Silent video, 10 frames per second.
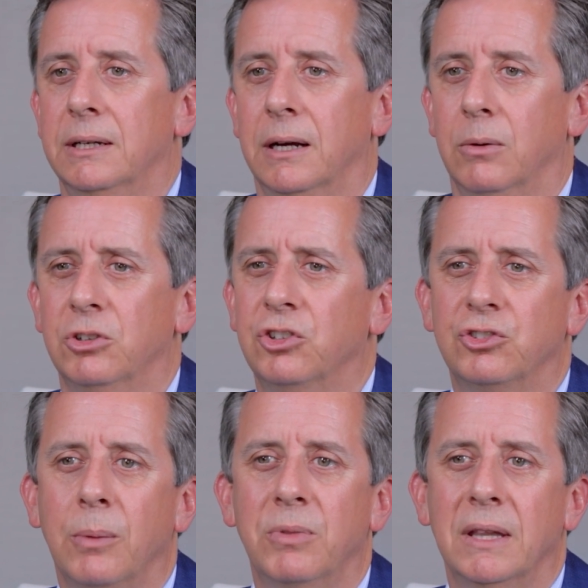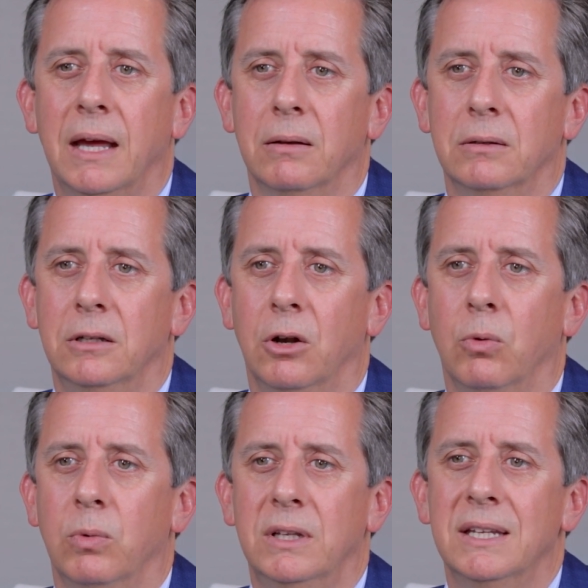which is something that,
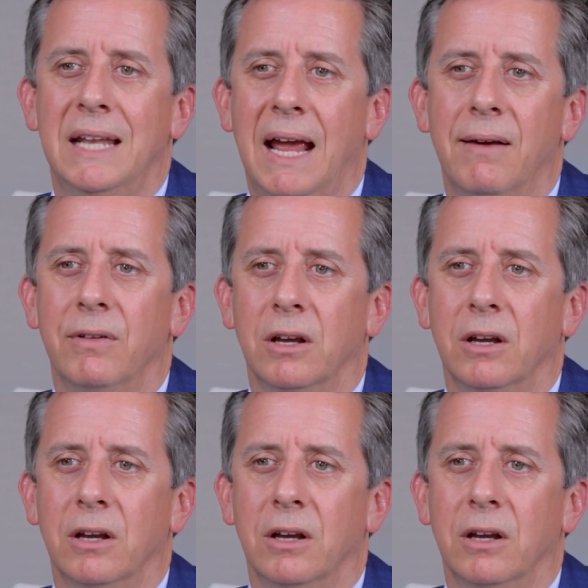we didn't have